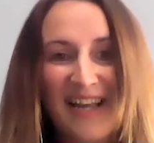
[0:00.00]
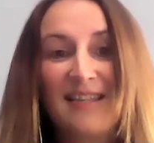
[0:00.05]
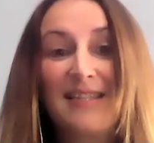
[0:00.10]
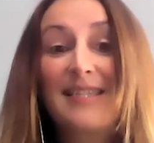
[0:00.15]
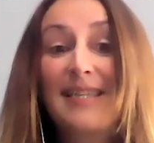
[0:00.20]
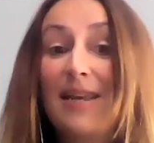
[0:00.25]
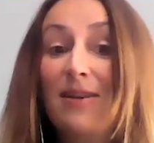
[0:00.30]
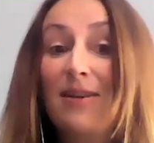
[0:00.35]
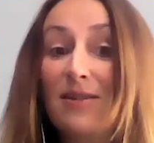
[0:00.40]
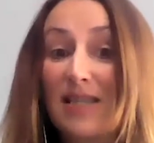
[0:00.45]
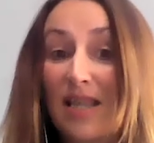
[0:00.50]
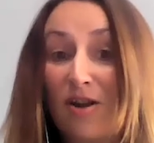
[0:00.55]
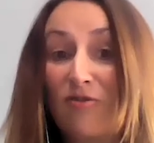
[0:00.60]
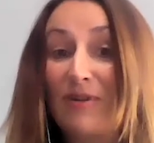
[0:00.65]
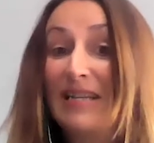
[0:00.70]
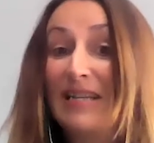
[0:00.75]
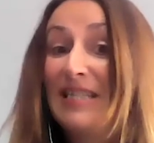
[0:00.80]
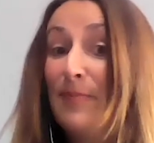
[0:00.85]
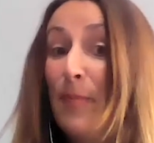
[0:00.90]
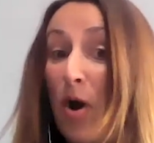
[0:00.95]
skills that
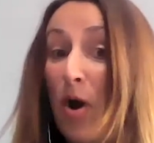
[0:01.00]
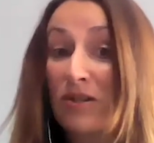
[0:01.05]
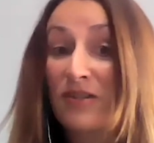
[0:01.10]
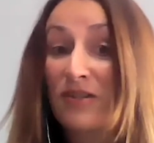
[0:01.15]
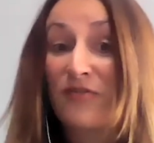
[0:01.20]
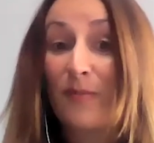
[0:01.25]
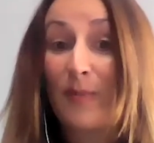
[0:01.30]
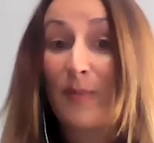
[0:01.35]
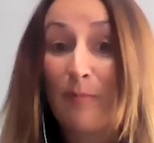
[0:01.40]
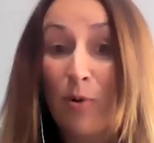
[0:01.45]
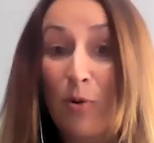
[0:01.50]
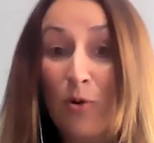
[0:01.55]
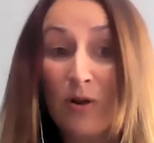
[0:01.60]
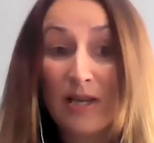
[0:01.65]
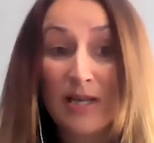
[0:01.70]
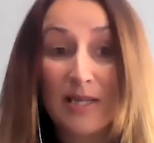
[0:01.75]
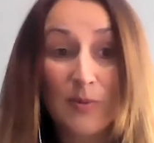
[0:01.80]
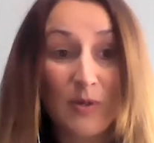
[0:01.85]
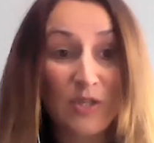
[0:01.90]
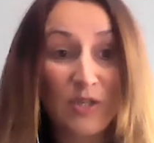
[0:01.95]
are in demand from
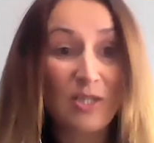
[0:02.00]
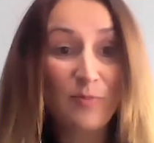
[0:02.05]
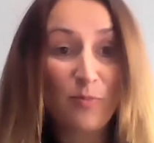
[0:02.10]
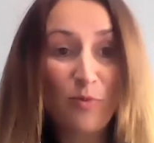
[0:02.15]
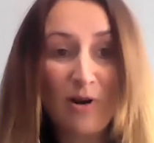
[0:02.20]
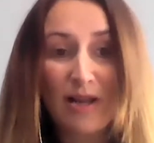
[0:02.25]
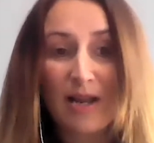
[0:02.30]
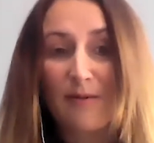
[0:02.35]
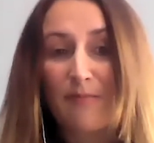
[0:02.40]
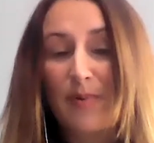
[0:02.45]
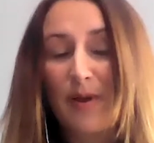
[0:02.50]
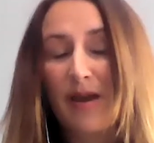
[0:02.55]
employers, which is brilliant.